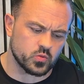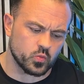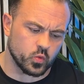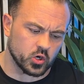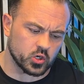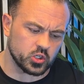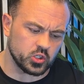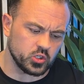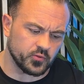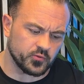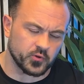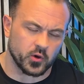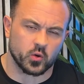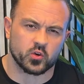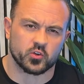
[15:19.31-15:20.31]
what can you
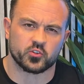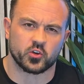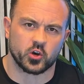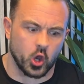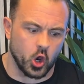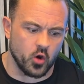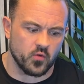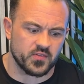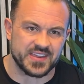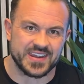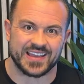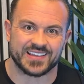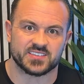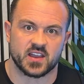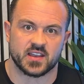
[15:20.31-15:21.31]
focus on over the
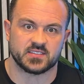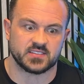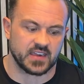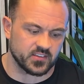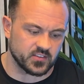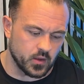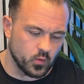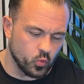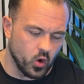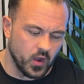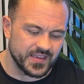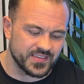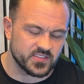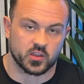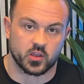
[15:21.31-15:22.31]
next 90 days? Like, what
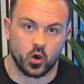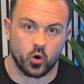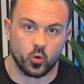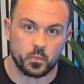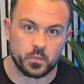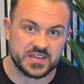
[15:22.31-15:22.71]
is the goal?